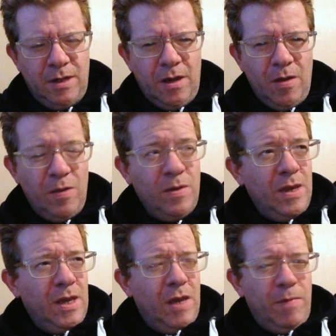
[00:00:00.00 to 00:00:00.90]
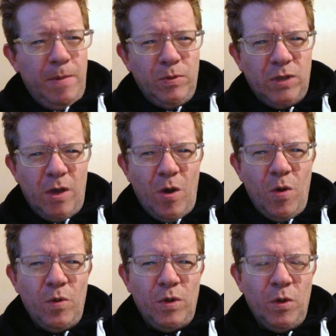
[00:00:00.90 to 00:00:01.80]
You know, if people say,
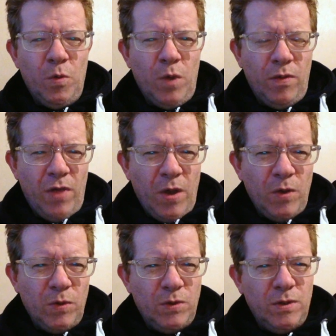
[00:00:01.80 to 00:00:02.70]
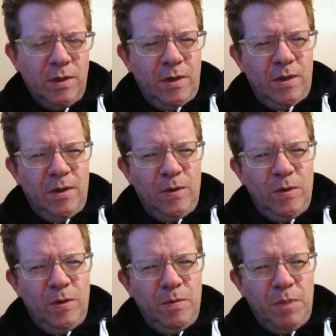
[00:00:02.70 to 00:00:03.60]
oh, you're one of those
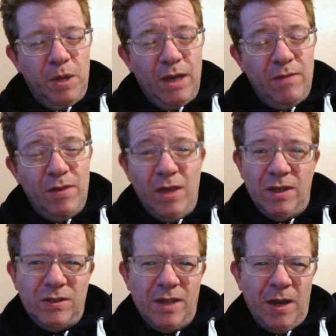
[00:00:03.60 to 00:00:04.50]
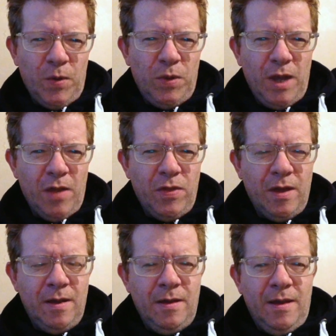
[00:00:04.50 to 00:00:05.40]
who believe in this, that or the
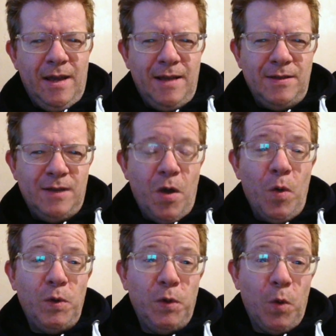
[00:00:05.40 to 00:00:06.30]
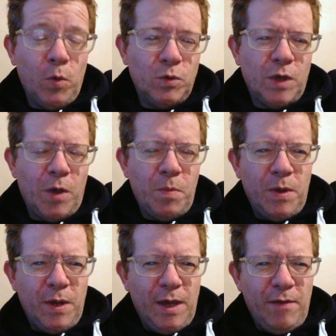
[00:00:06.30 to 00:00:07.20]
other, and and you also
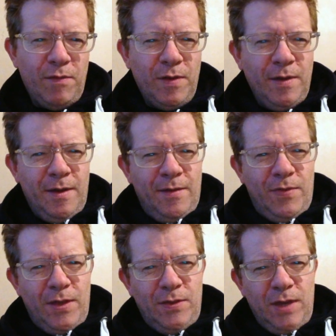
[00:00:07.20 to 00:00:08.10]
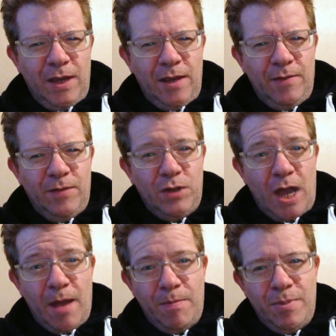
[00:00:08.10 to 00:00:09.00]
believe that the
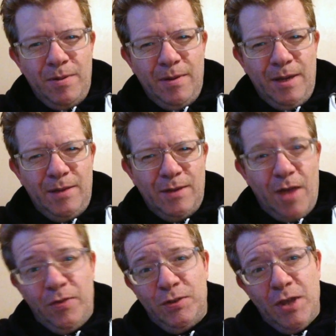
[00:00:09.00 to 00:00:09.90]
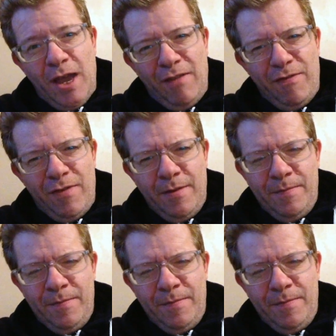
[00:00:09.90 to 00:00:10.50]
jab is unsafe,